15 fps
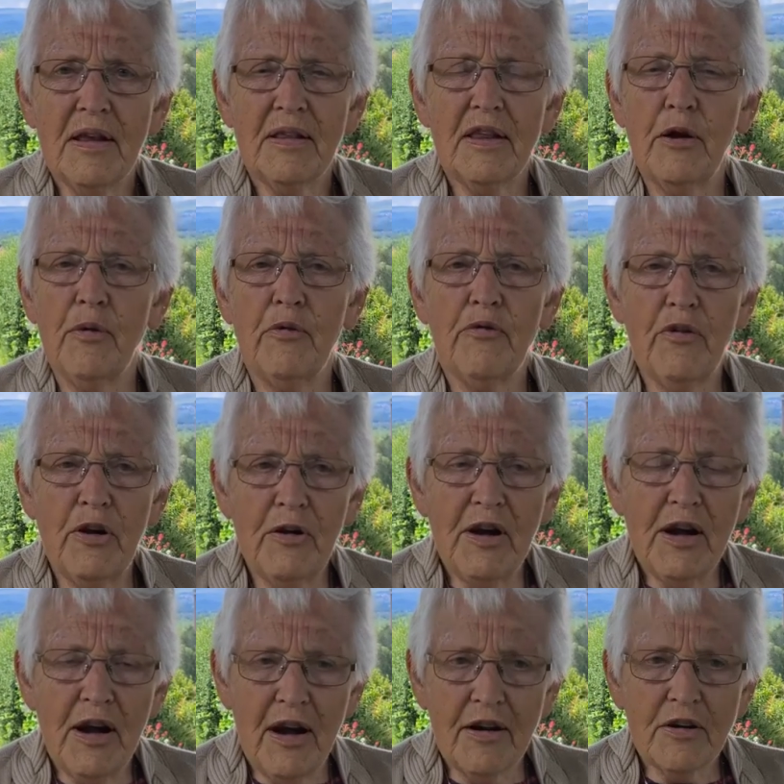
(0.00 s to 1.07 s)
They were very
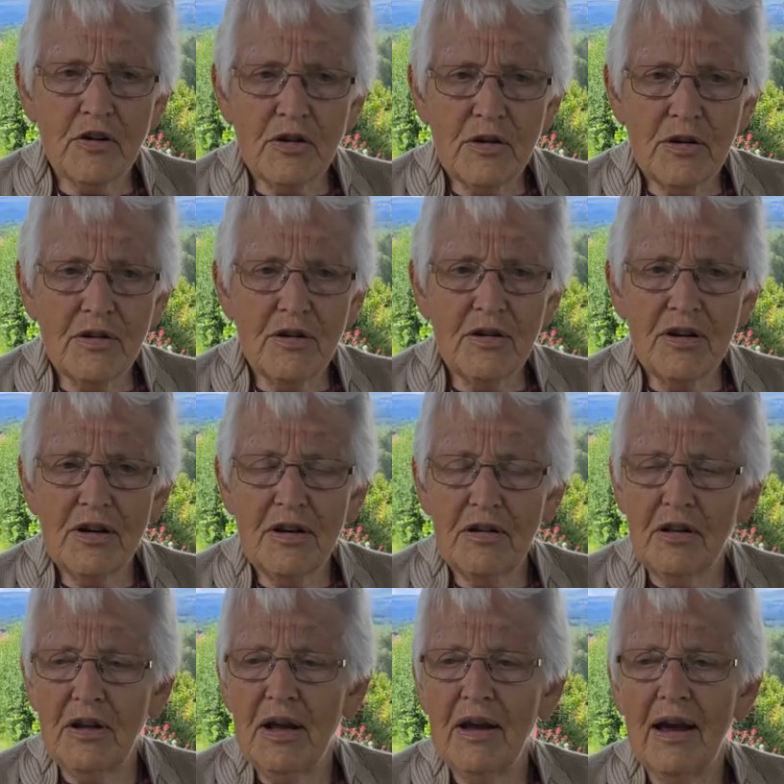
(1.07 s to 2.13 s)
natural.
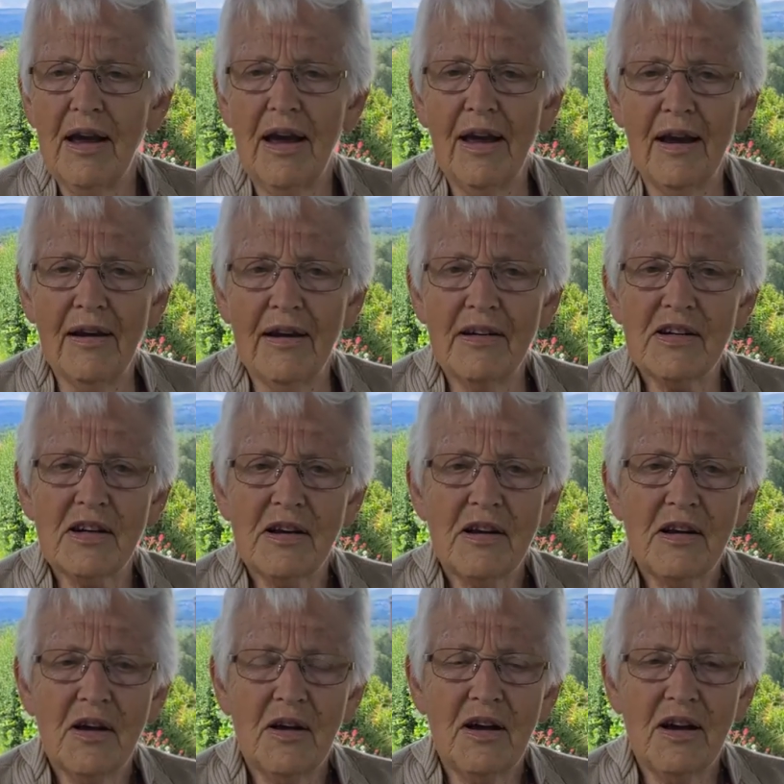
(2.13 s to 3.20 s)
And
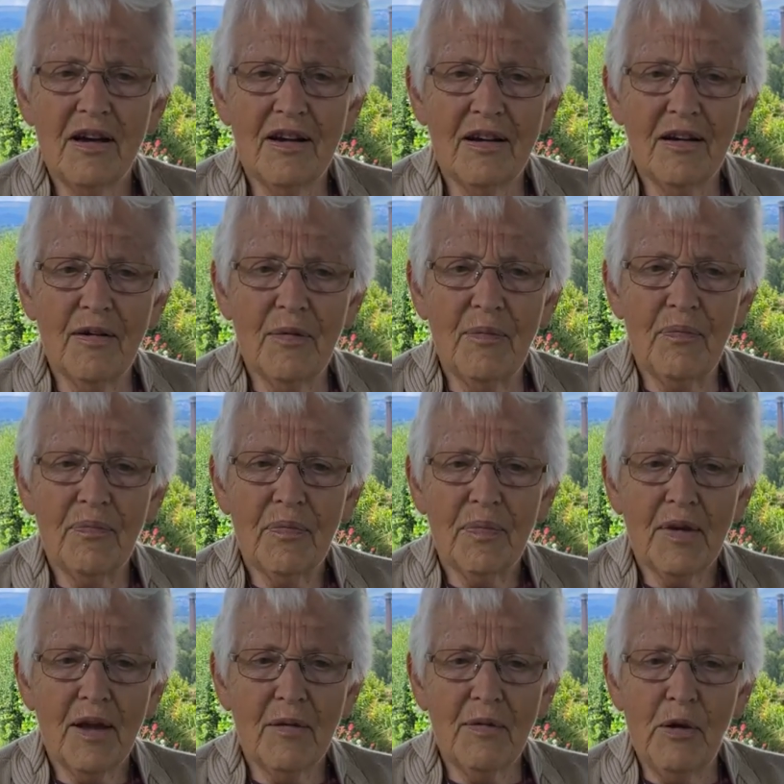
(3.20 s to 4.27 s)
um,
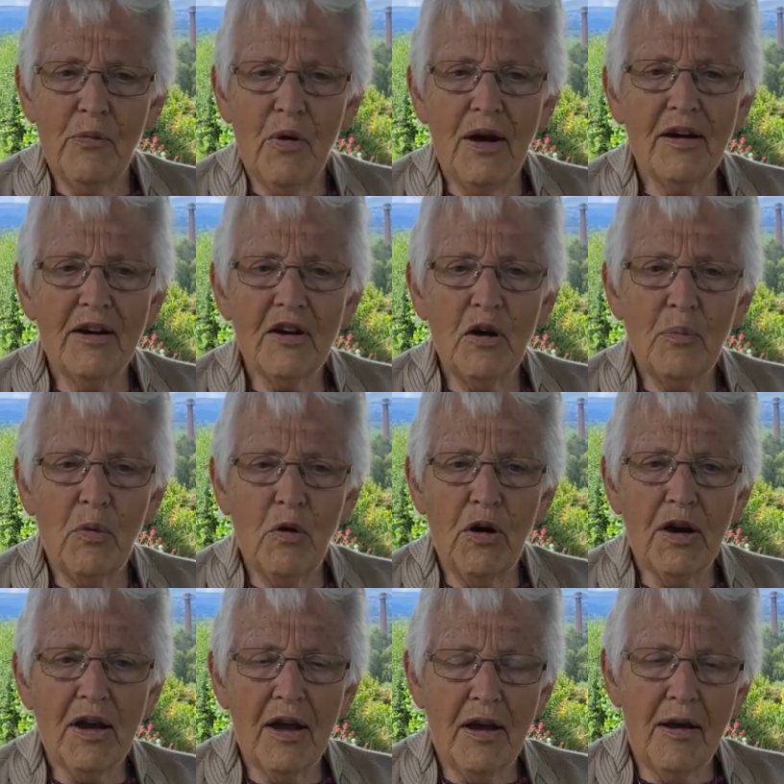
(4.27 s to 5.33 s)
I mean, one little boy
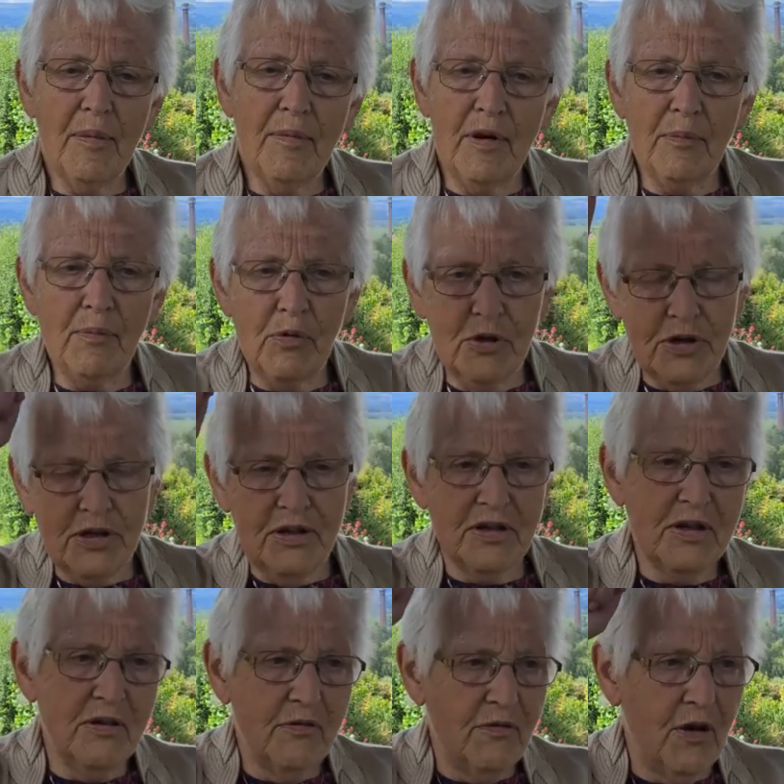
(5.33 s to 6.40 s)
came and put his
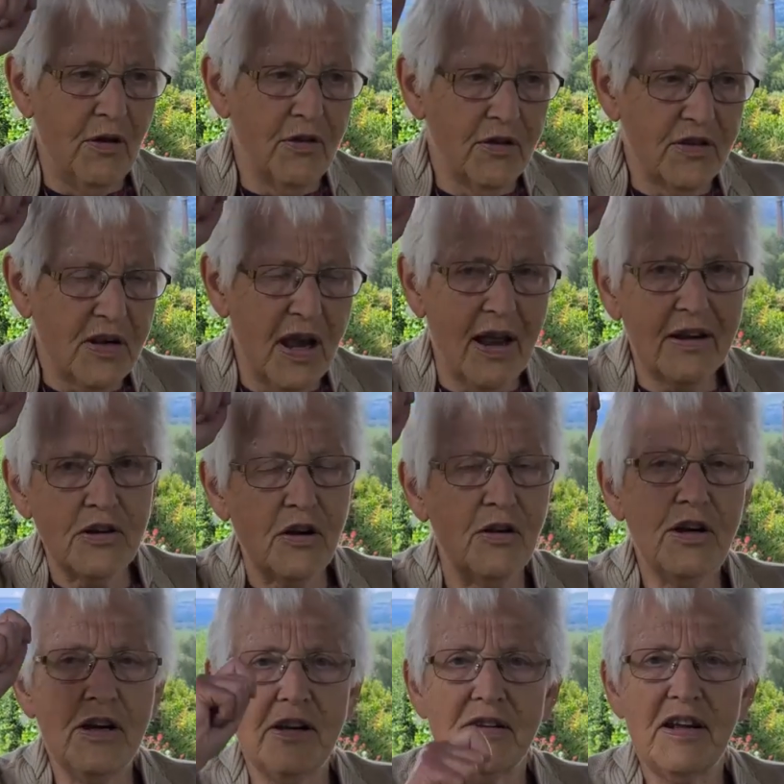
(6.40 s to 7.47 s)
father's hat on
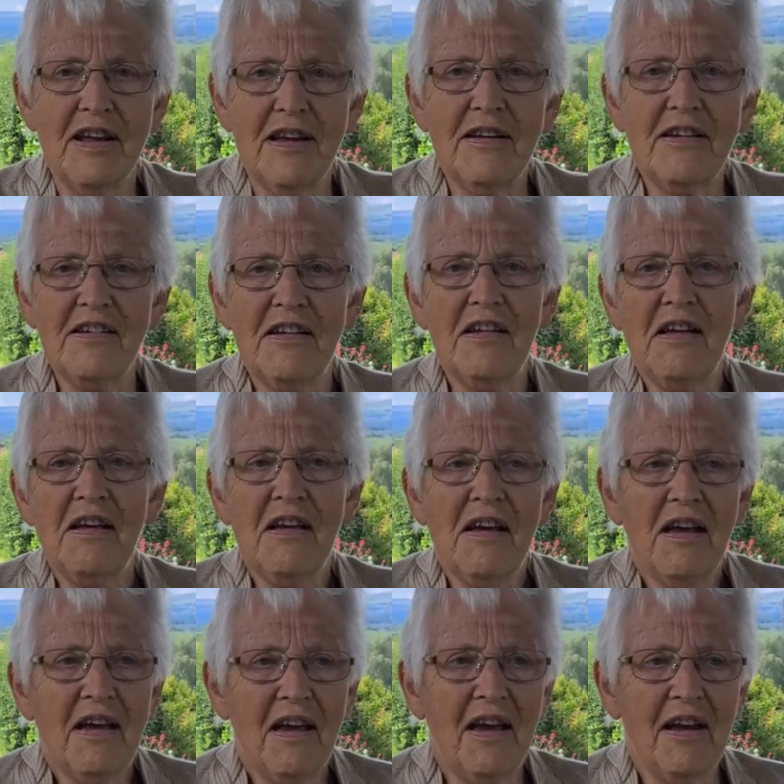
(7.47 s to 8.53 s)
his head,
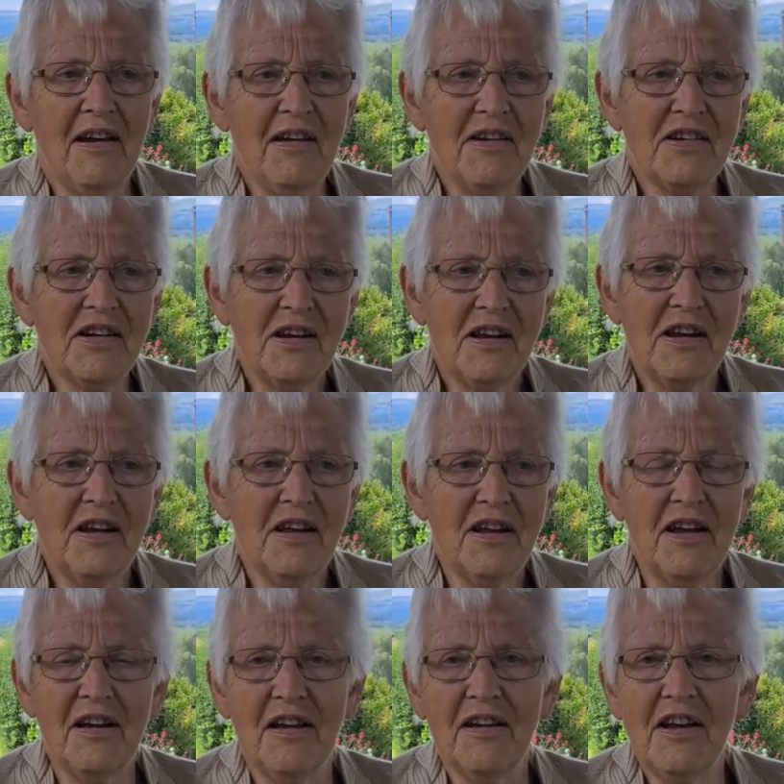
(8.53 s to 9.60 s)
and
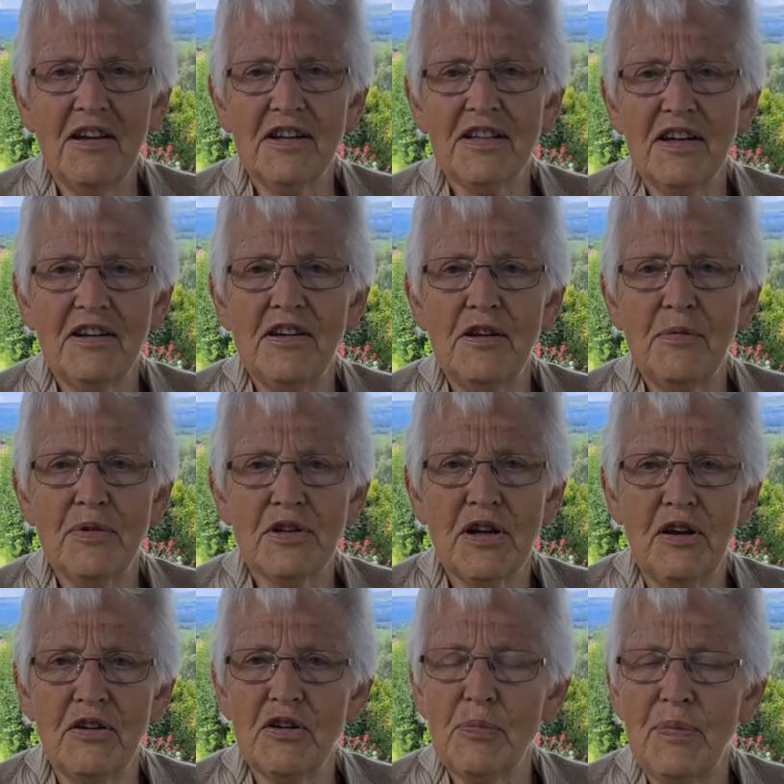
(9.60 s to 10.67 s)
uh, he said he was
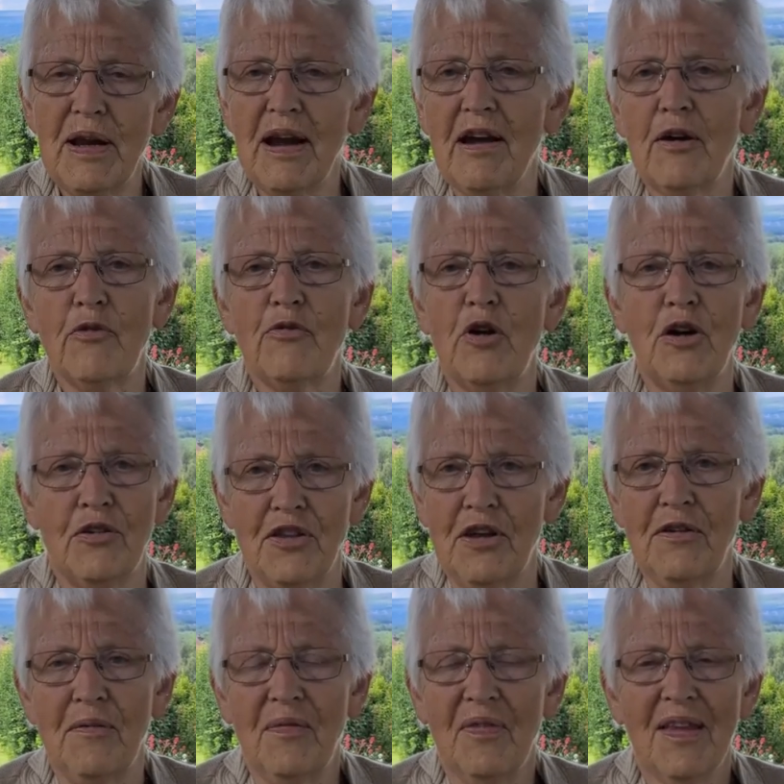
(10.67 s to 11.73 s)
going to be like father.
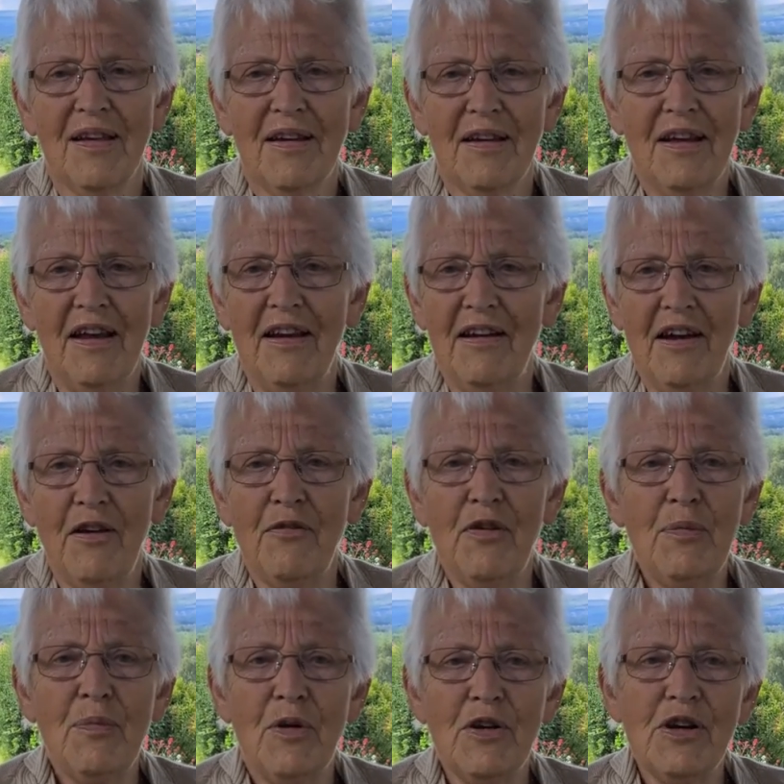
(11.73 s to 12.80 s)
And
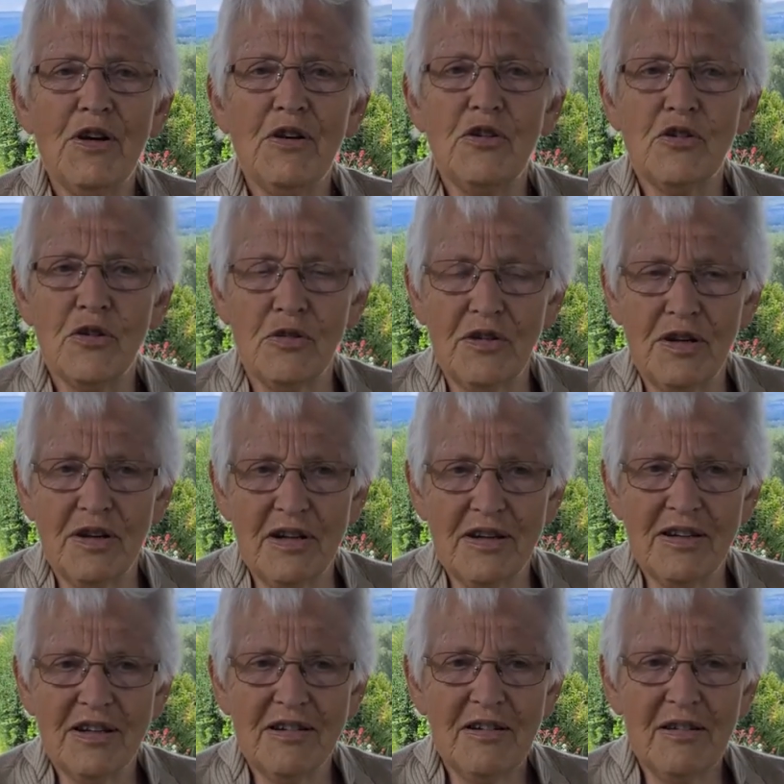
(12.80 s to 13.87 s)
everybody enjoyed it.